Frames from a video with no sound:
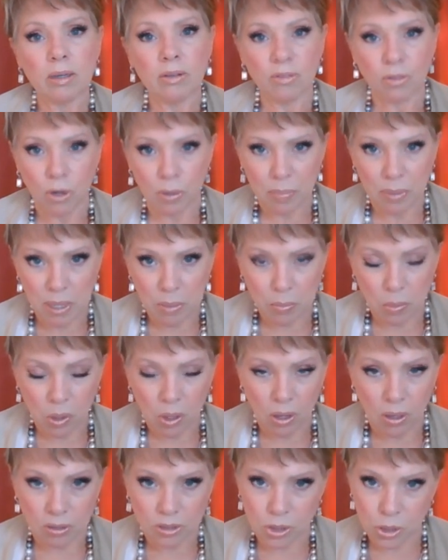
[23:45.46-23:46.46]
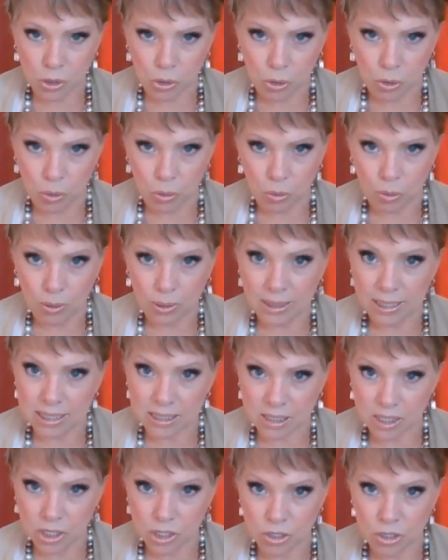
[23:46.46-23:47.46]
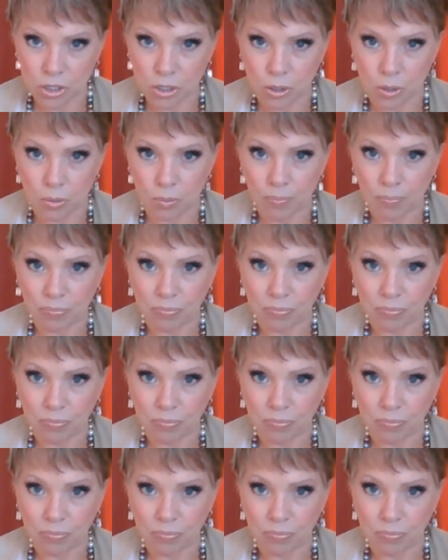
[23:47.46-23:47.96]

for people to listen to?